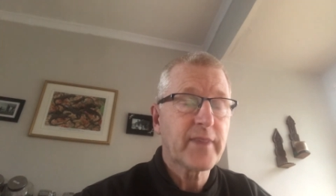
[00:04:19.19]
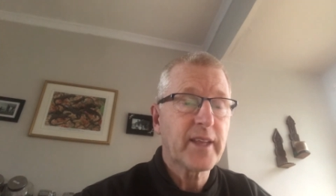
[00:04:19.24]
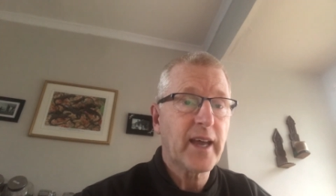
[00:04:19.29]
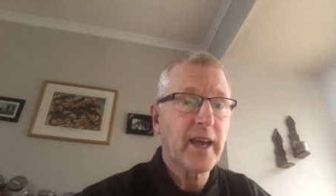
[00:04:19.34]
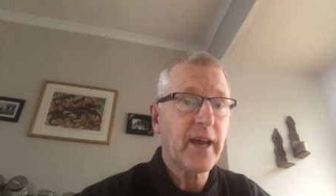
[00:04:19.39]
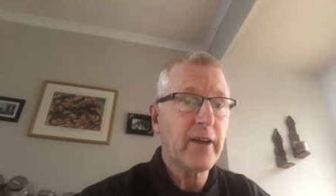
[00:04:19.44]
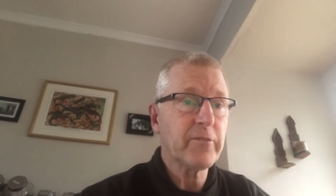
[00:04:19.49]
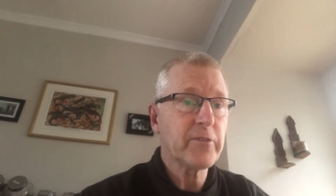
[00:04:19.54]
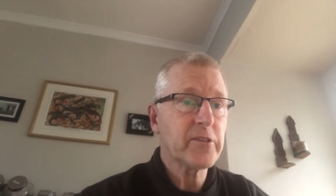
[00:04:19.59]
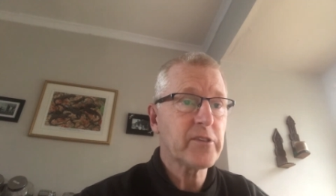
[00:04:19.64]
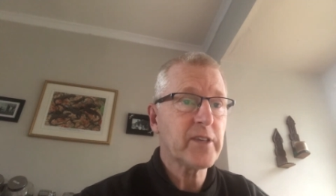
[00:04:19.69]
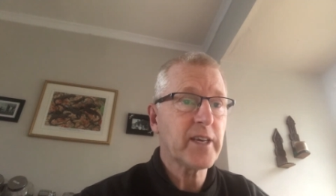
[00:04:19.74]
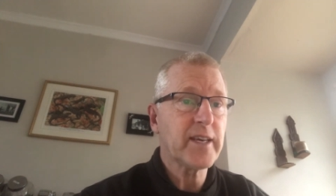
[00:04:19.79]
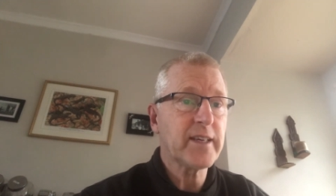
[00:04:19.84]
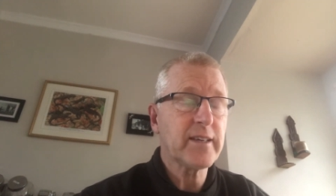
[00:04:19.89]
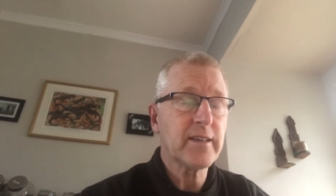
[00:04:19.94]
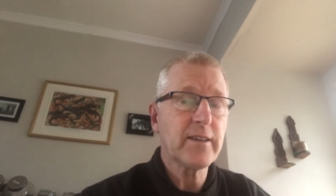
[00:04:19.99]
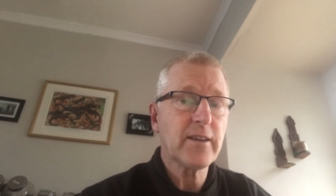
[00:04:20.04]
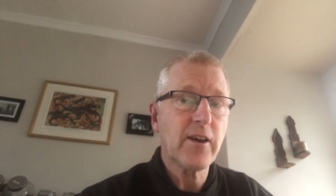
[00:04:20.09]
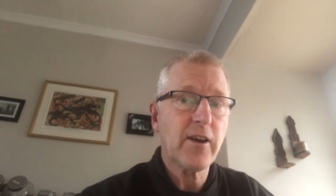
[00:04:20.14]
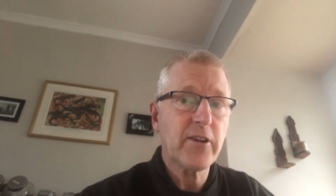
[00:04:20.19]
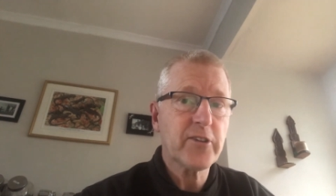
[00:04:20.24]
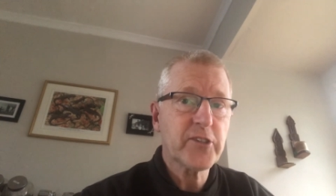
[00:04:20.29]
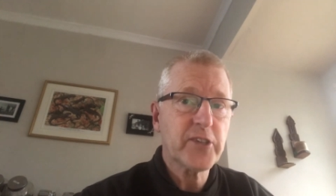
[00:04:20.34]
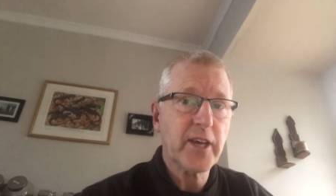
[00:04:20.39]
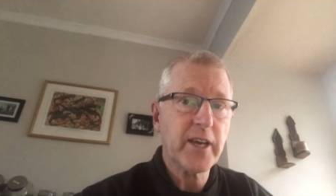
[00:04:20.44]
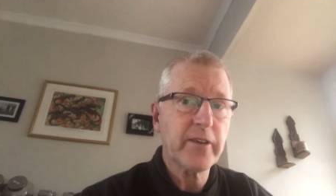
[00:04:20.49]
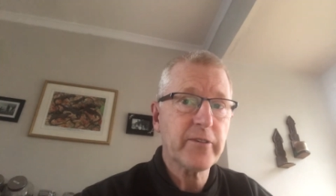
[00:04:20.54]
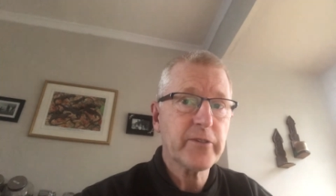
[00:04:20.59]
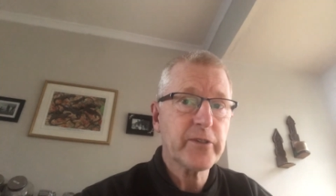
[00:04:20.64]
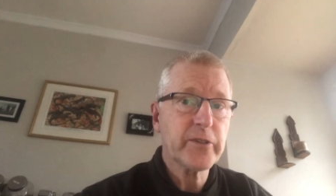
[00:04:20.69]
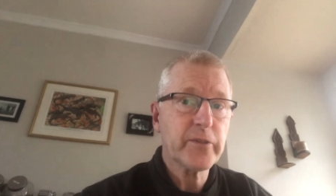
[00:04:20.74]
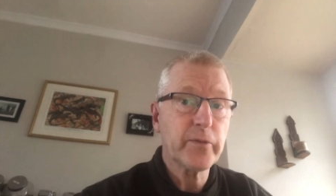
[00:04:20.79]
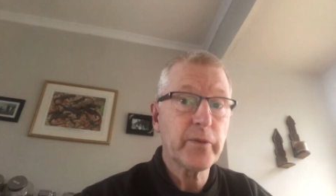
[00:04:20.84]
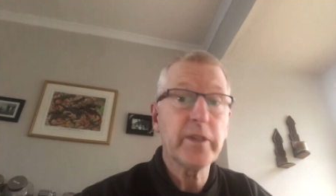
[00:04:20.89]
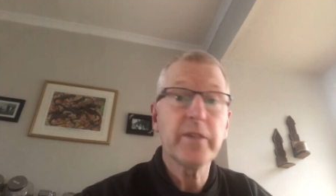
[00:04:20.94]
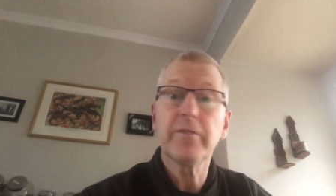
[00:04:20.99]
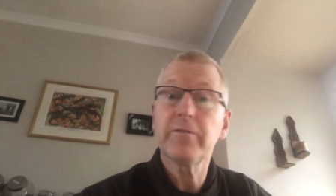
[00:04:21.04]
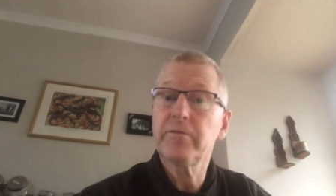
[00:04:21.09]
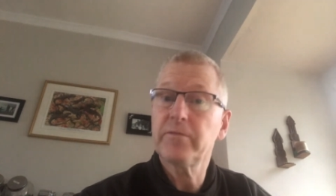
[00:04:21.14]
outside a large house with
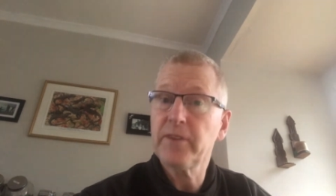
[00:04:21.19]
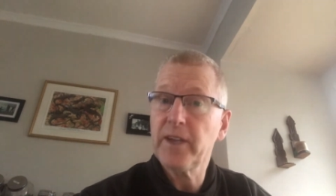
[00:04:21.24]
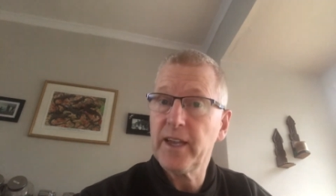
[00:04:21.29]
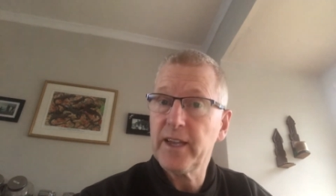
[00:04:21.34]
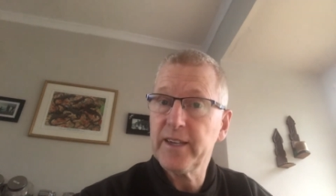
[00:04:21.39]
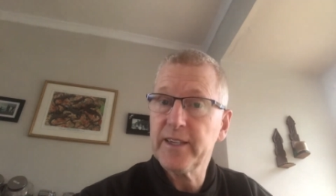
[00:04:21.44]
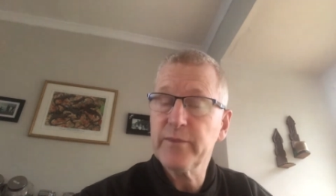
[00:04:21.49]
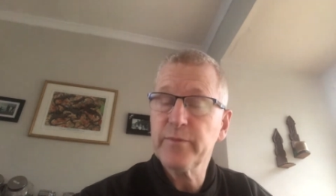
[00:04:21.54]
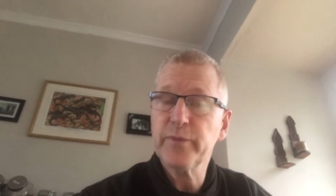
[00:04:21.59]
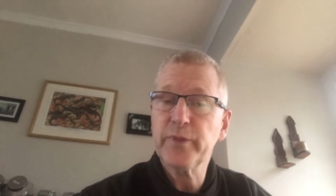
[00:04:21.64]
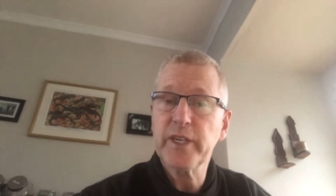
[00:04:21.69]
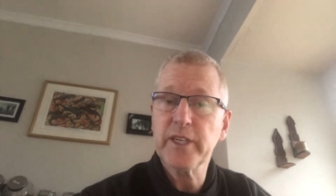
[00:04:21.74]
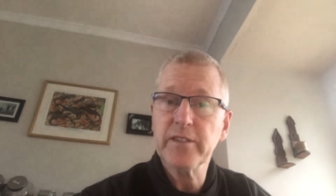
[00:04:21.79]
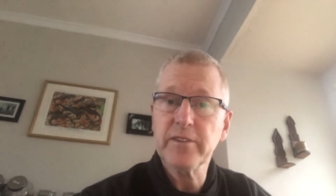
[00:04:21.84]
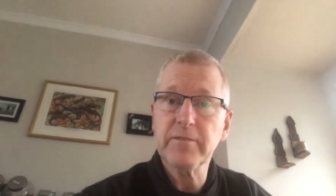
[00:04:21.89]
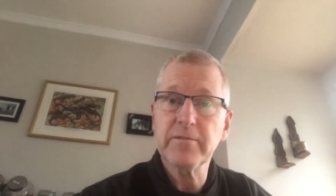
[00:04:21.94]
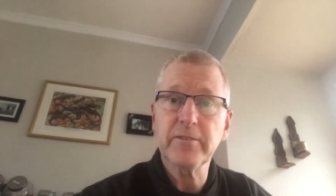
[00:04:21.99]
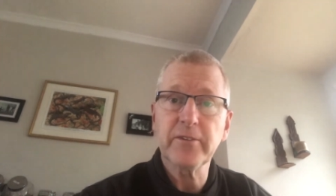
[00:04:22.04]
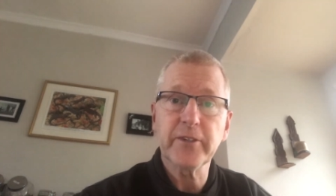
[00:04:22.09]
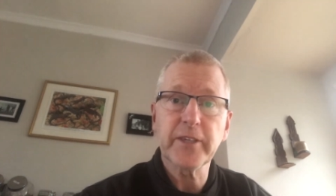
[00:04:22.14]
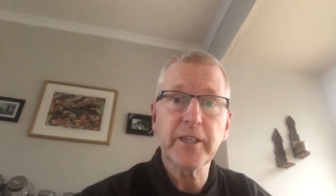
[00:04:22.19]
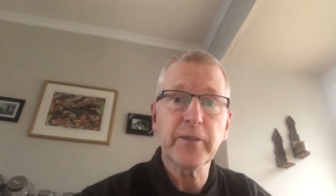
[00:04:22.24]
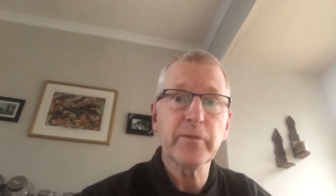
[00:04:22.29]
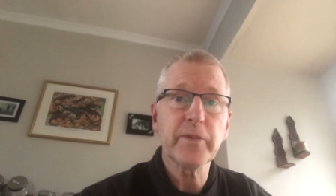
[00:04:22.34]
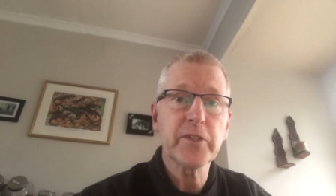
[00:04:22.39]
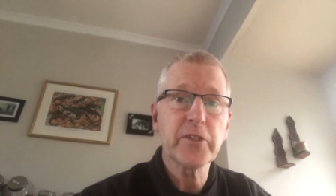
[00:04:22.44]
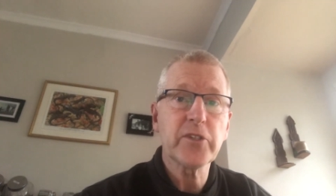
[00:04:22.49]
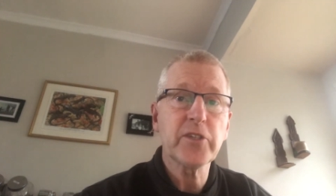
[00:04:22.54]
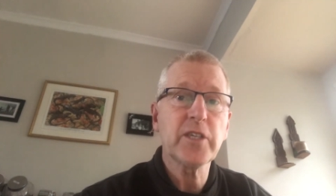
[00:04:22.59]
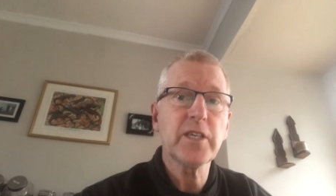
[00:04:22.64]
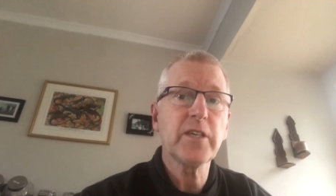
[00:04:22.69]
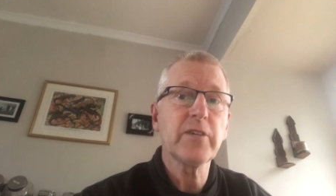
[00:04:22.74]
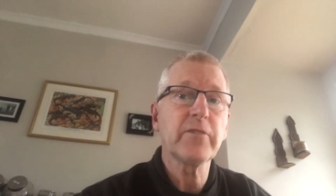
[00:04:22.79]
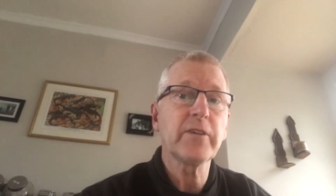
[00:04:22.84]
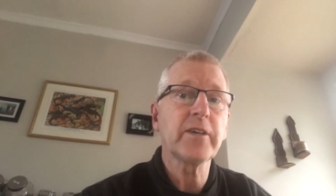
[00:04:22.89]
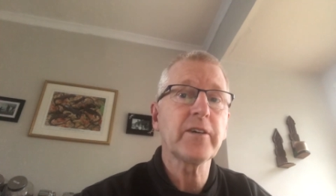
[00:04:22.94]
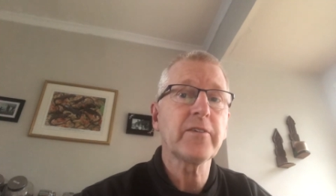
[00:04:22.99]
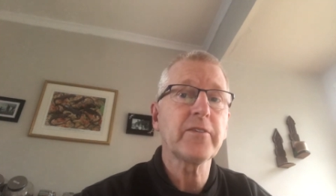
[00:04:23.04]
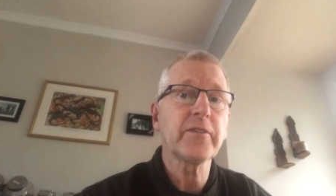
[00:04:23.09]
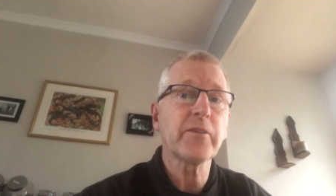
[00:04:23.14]
a fairly impressive looking wisteria
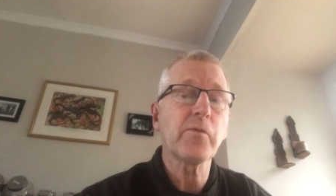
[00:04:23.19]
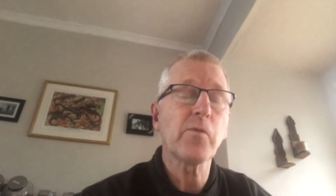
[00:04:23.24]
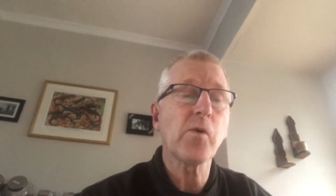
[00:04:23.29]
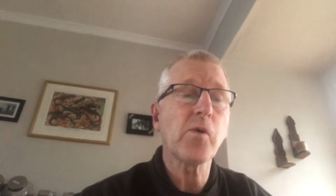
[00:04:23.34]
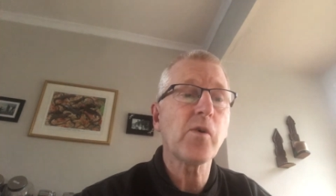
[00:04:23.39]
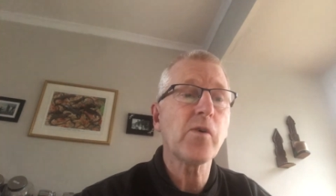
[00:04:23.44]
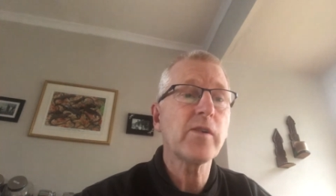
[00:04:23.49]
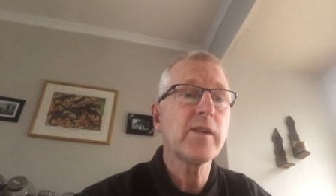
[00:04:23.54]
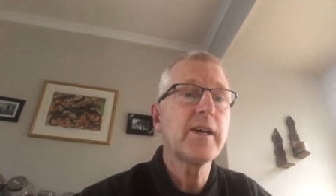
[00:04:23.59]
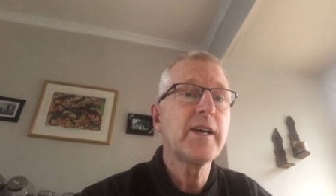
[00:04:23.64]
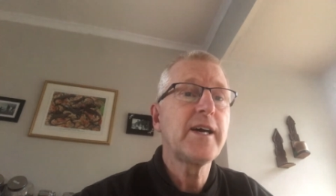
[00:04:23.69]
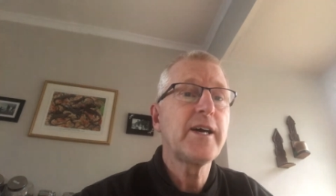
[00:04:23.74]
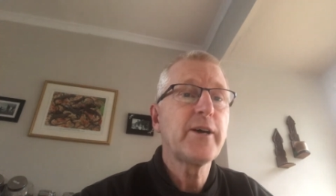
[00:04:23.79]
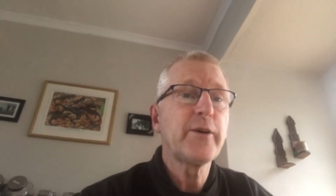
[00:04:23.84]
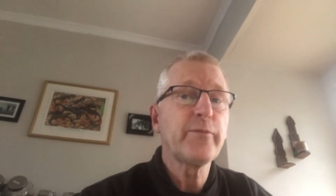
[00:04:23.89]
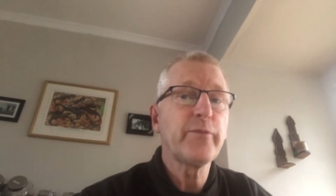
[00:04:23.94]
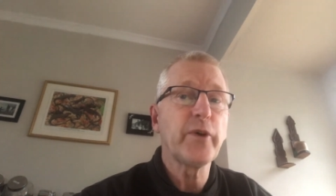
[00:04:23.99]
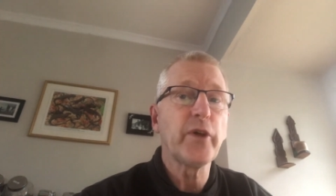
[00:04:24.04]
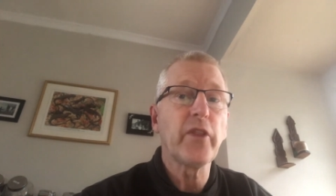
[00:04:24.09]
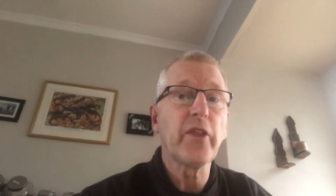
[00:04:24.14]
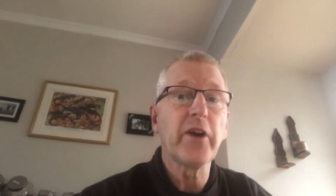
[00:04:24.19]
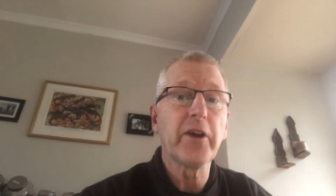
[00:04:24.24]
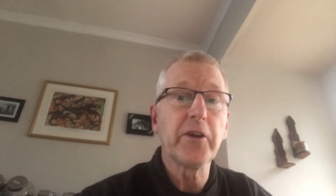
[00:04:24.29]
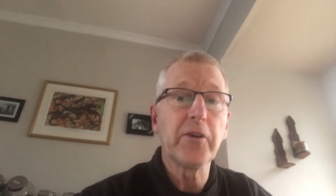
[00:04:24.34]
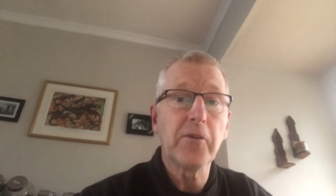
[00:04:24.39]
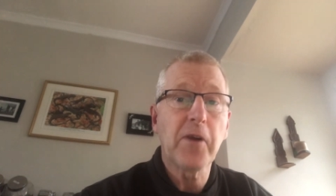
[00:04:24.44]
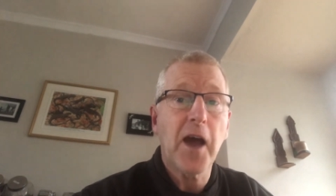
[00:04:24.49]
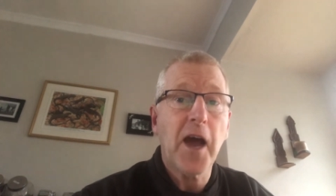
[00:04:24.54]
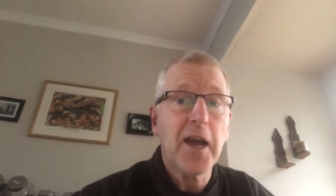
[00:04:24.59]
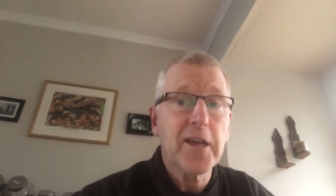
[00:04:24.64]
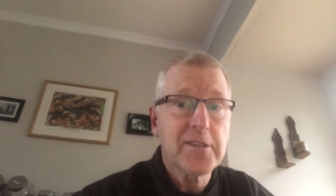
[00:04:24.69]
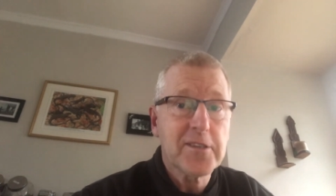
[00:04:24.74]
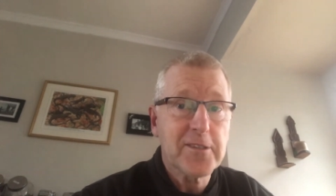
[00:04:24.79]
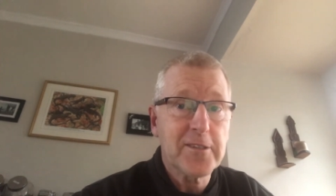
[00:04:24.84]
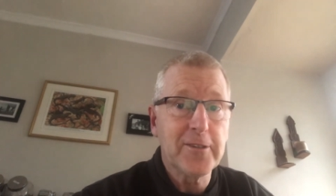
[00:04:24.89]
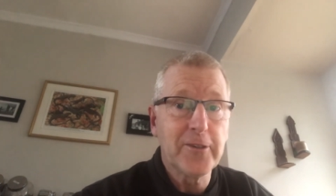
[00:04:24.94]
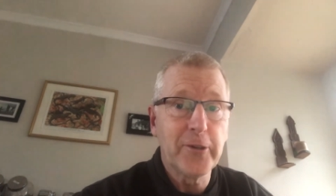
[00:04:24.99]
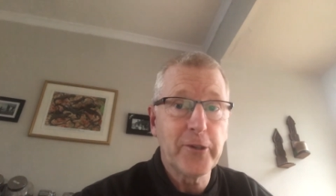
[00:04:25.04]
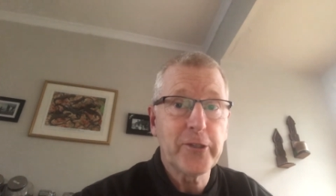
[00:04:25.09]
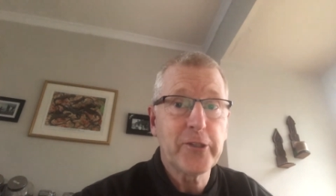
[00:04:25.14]
on the wall, but the grass
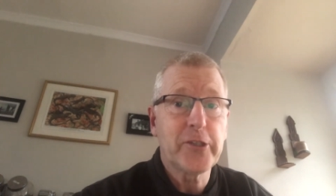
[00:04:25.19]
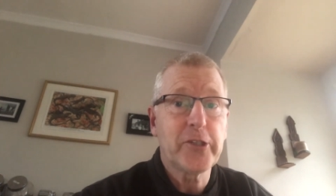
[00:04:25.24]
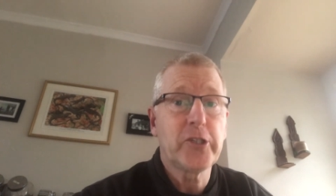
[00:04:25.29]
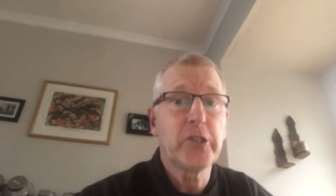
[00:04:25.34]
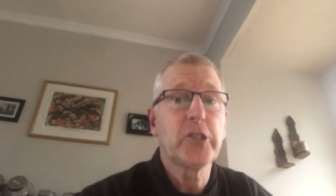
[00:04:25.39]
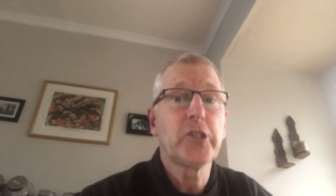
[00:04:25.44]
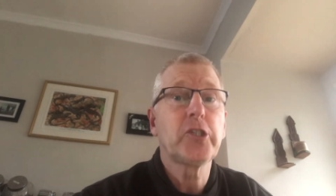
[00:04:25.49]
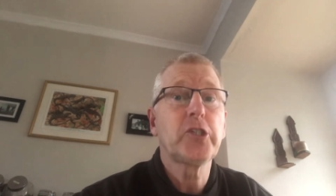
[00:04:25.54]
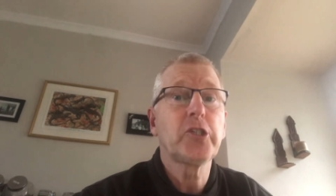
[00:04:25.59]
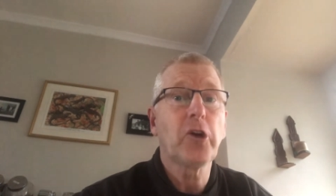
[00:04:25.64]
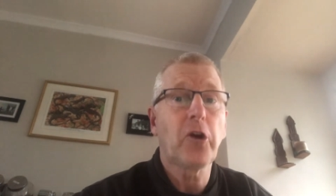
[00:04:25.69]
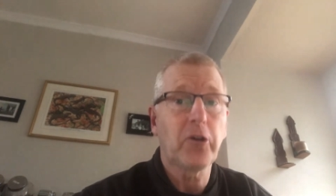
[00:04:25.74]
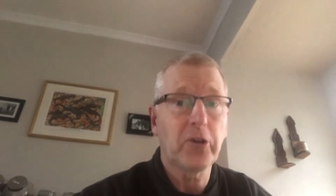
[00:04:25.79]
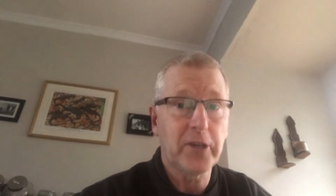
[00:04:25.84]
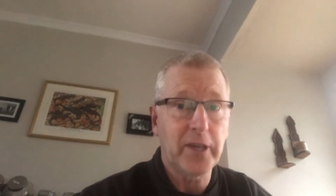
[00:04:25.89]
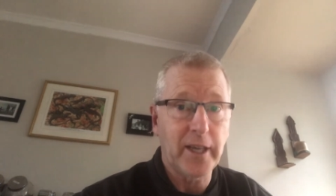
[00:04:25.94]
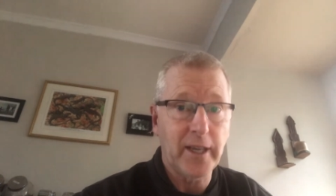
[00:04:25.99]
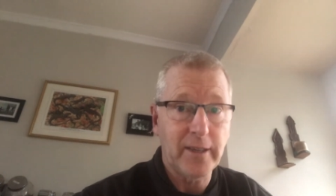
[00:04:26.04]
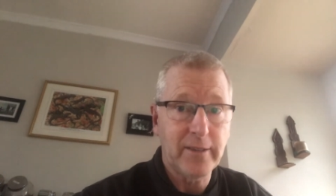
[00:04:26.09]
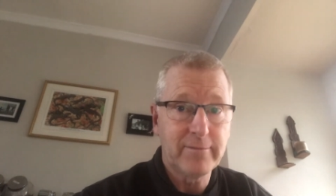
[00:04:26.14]
looks shocking.